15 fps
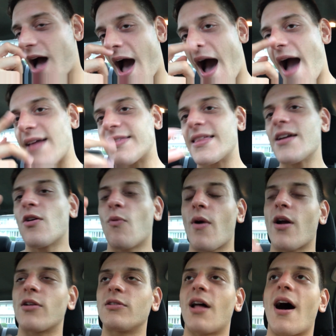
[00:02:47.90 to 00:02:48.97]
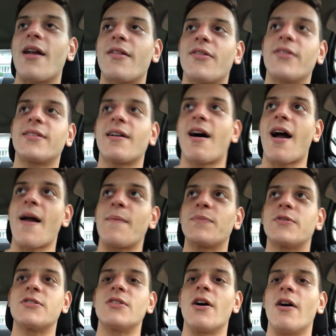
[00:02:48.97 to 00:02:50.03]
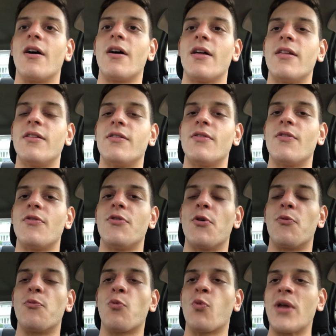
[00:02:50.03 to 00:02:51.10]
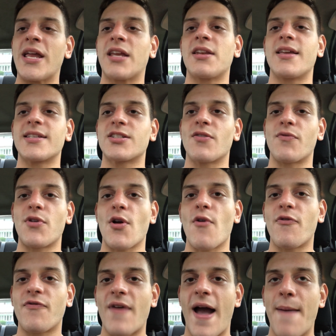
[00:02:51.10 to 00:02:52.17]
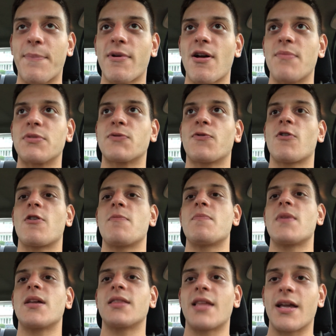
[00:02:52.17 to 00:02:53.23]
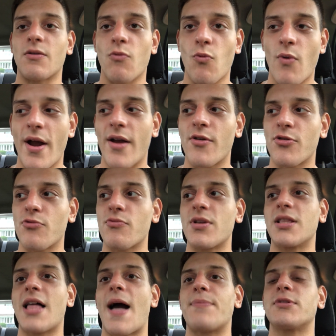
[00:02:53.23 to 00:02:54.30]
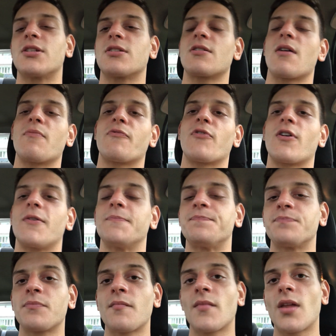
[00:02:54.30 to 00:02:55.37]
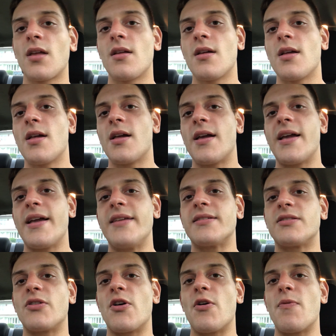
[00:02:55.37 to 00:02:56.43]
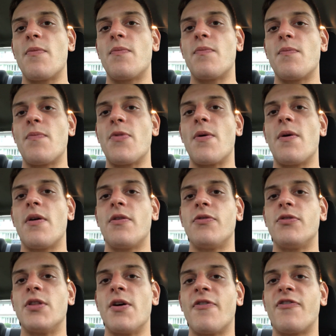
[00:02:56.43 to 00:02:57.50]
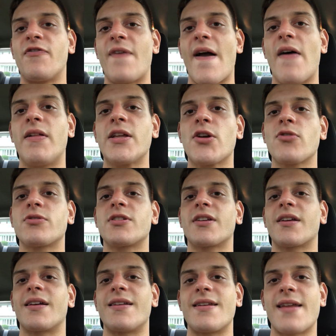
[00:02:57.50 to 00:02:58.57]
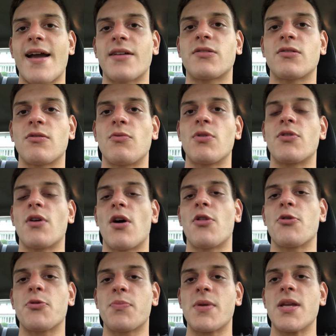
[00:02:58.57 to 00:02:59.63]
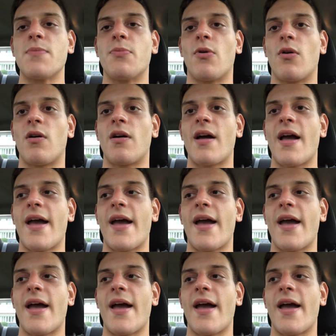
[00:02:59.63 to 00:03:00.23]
I think where a lot of the times the weakness of NoFap comes from, and where the relapses come from, is the failure to connect with other people.